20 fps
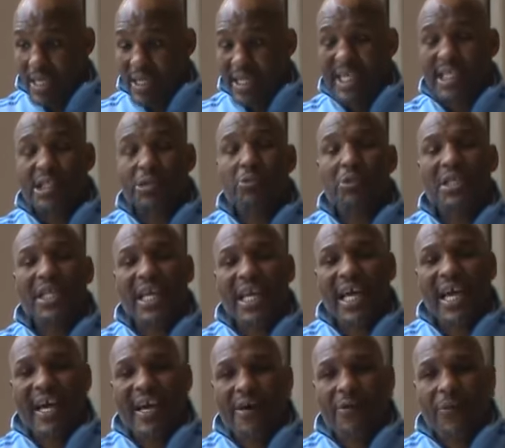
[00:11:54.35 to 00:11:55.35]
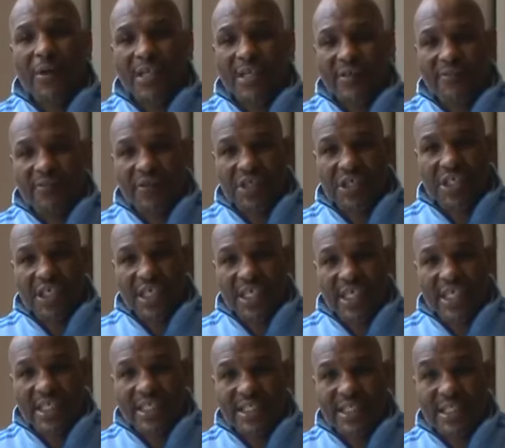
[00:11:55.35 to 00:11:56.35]
This what the light heavyweight division
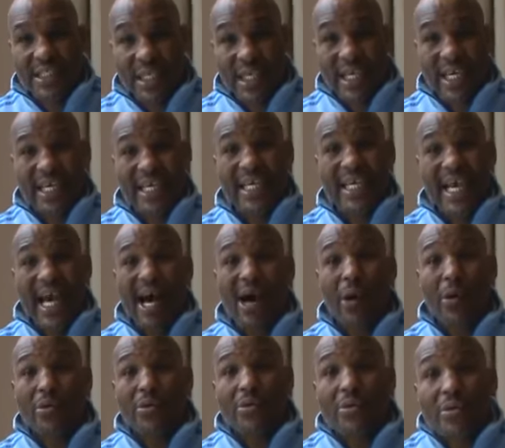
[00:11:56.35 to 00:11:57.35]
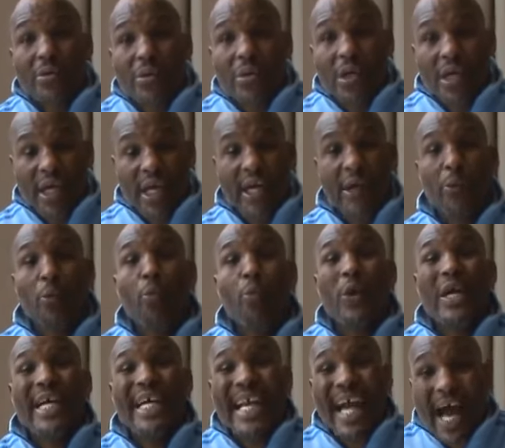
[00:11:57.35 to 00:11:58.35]
needs to clean out and
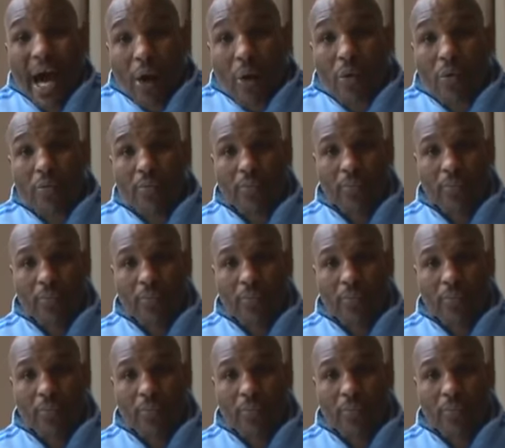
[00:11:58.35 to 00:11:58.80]
weed out